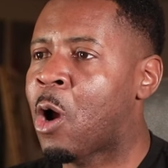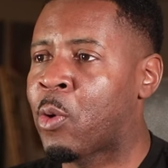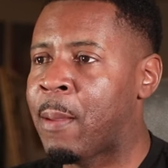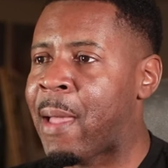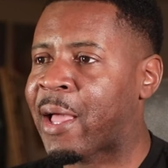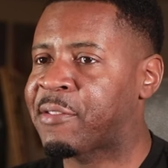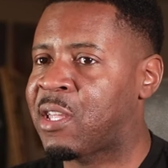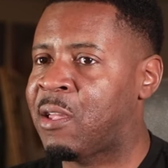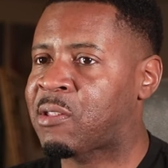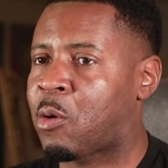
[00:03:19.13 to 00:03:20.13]
I read
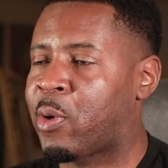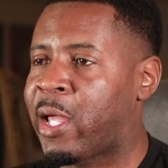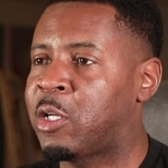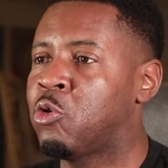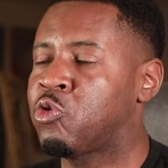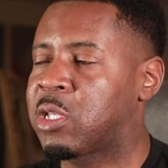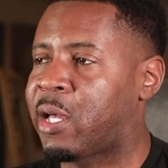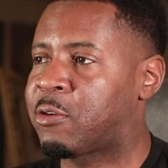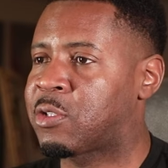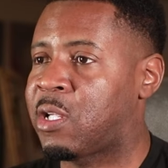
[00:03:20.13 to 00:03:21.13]
magazines, I read
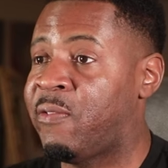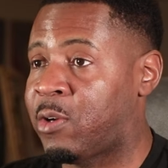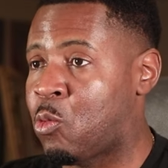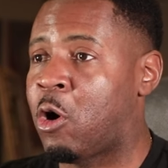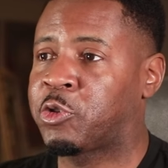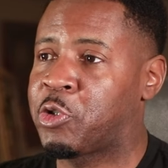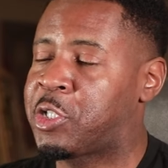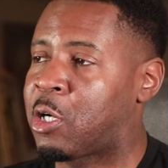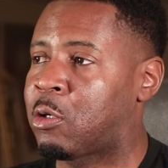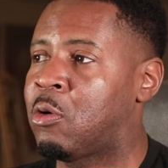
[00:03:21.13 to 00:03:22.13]
newsletters, even the Wall
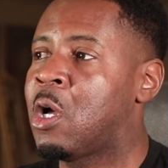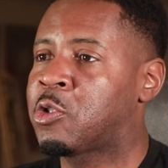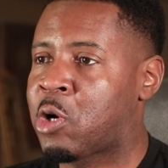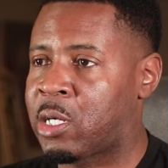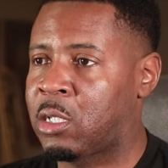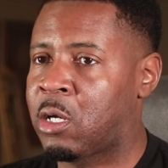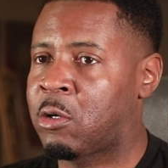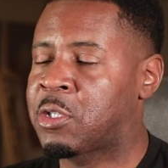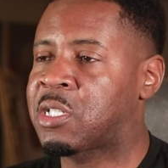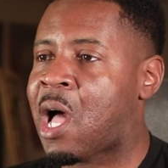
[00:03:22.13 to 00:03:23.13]
Street Journal, trying to
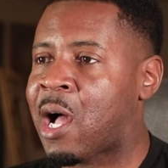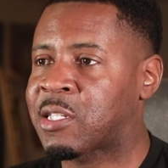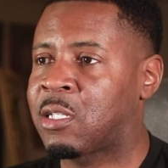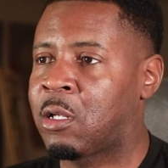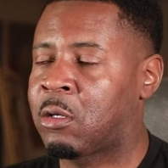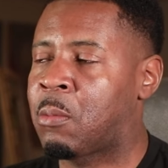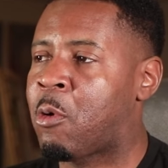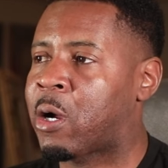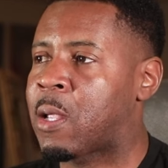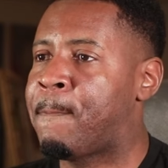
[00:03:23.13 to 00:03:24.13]
learn stocks and learn the
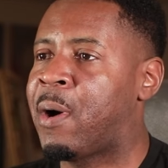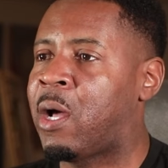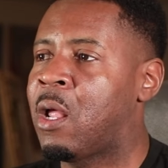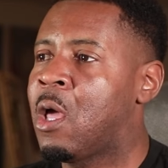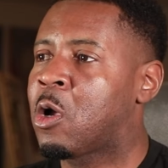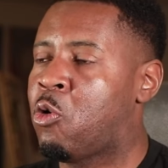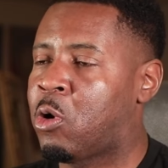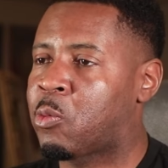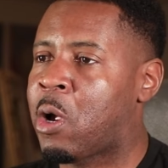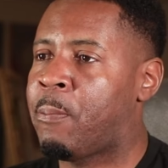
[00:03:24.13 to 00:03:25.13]
market. But
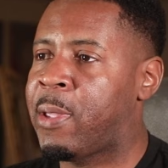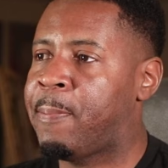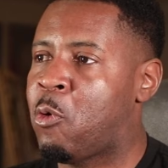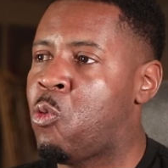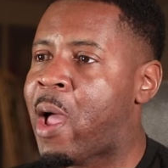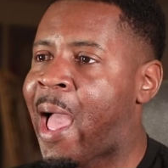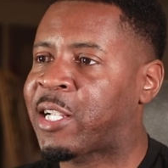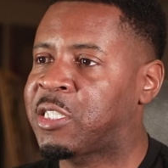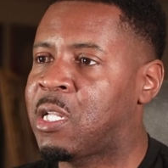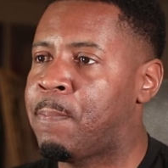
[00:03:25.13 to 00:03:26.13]
going around people who
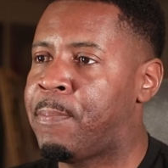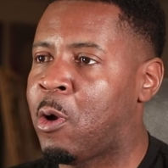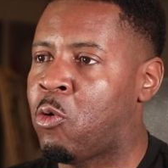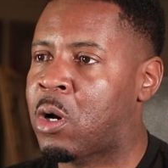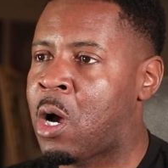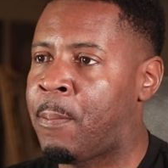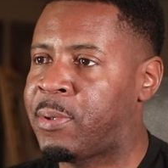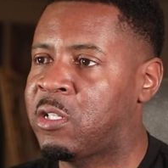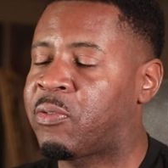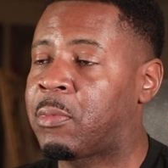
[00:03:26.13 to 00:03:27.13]
actually built
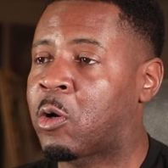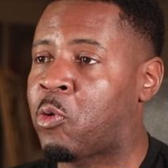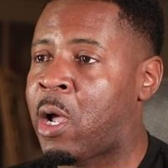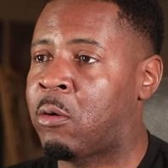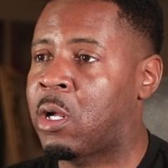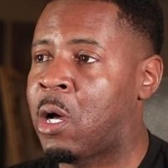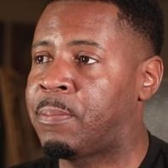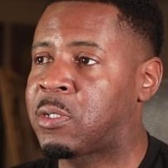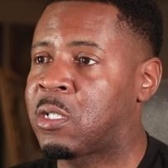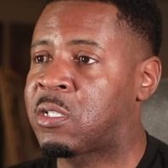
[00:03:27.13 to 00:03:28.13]
companies from the ground
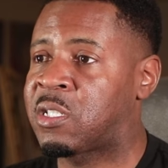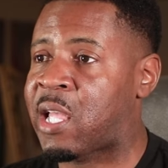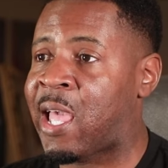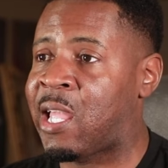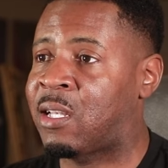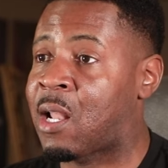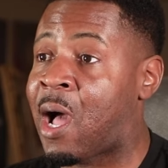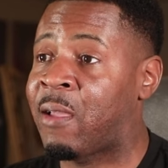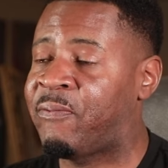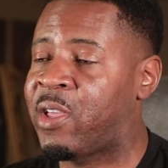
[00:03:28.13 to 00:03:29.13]
up to
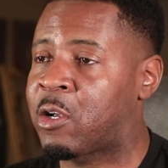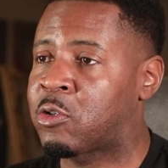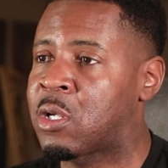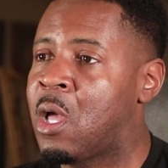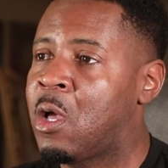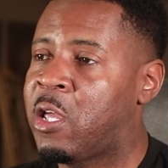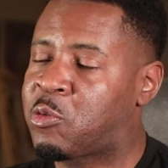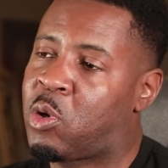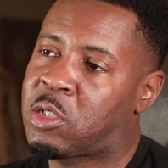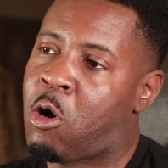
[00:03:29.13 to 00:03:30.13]
8-9 figures
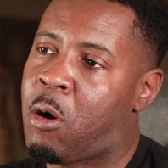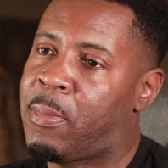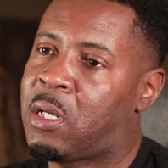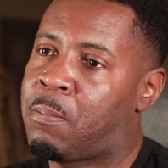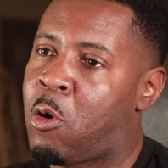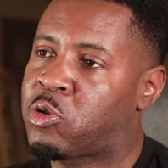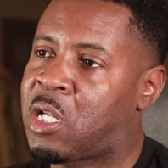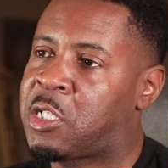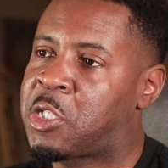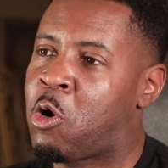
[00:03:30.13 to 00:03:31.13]
is what taught me the
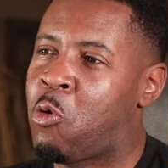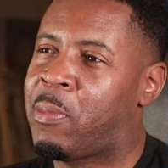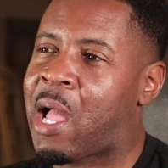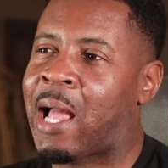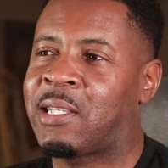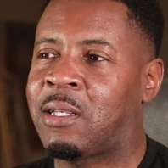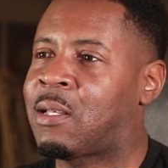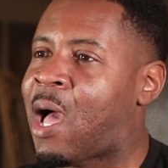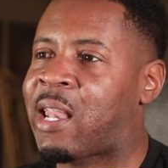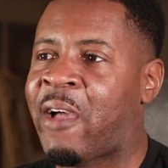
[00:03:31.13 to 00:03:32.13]
most and showed me I did
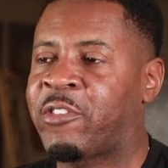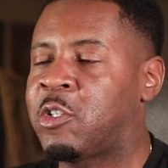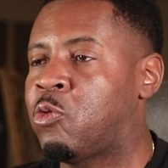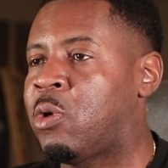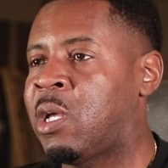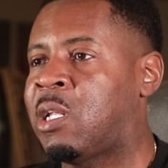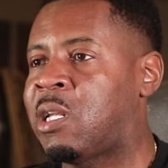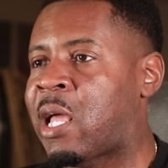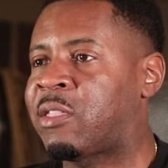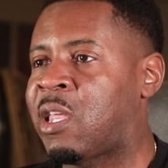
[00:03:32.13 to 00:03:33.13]
not have to do
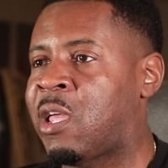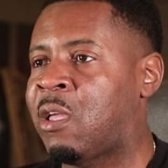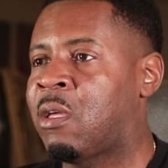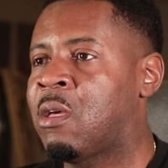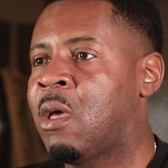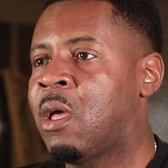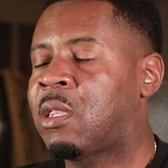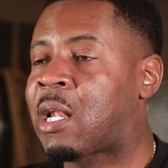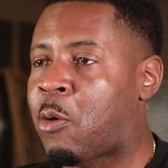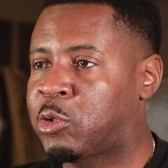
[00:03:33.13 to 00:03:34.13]
any of that thing
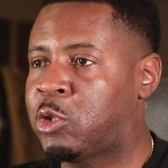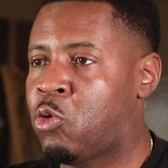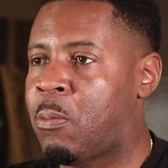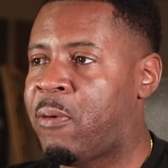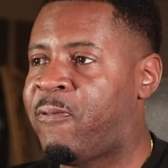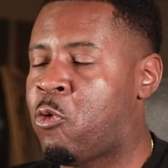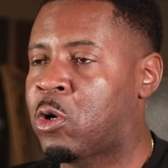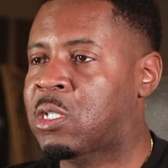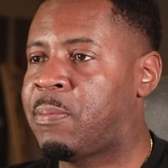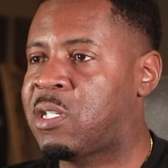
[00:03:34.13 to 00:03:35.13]
that I was doing
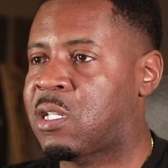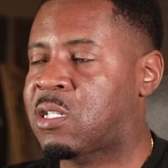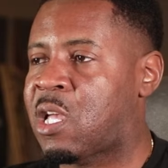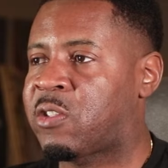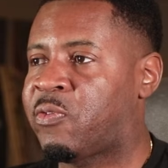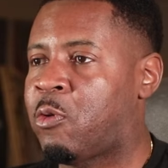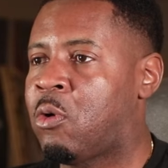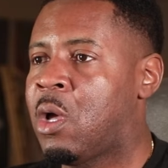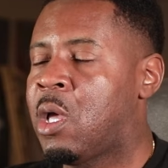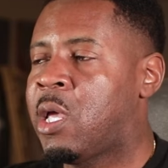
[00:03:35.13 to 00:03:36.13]
before to be
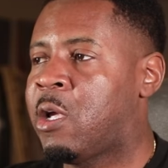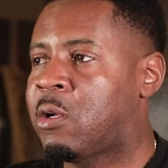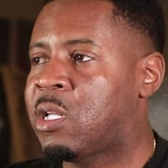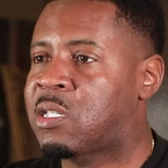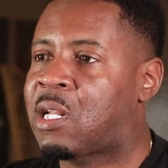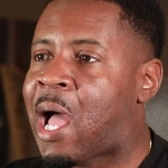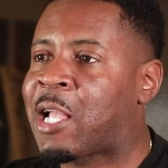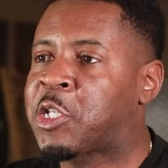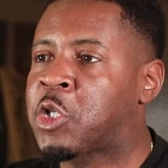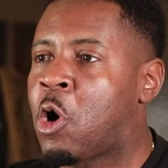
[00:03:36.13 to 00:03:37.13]
successful. Here it is that
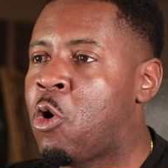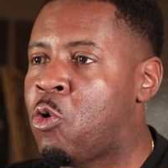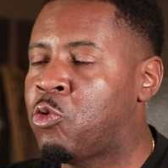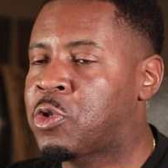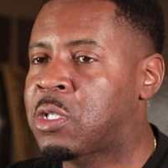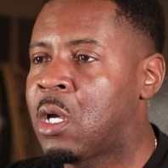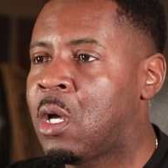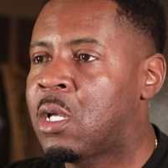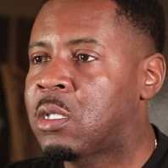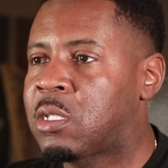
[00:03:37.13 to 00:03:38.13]
I chose
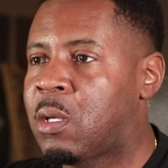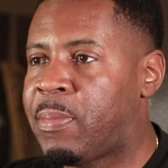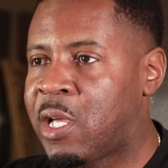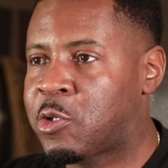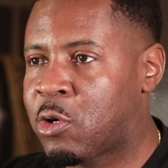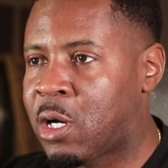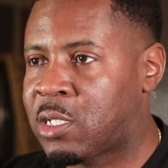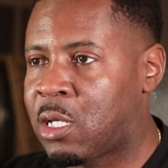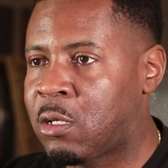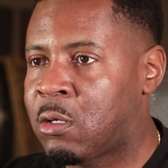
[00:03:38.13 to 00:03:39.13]
to be a
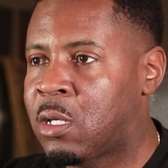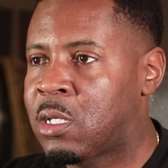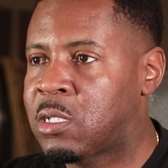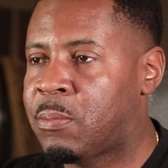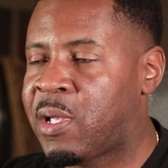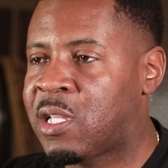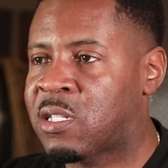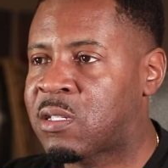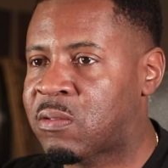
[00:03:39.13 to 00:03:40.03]
drug dealer, to be